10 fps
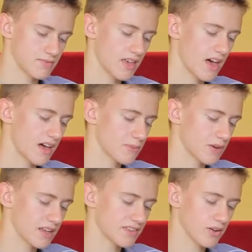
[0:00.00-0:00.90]
yeah,
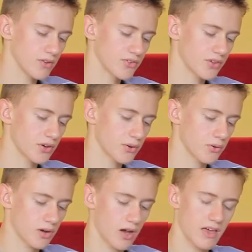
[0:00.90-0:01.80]
but it's
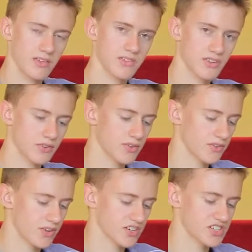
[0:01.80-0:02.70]
also, it serves
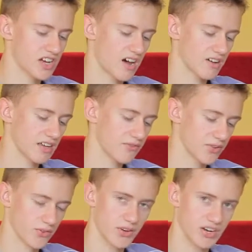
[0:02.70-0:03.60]
its functionality. It
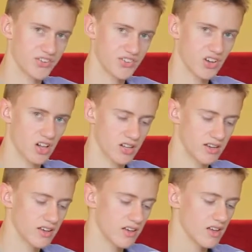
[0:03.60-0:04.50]
feels very
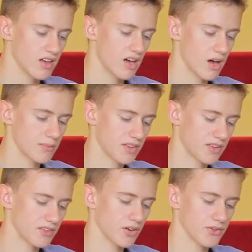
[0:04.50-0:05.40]
solid. And
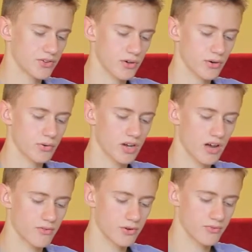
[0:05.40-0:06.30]
then it's also
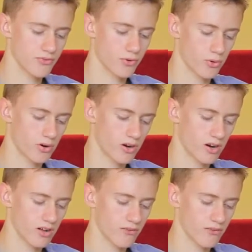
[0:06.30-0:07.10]
got room for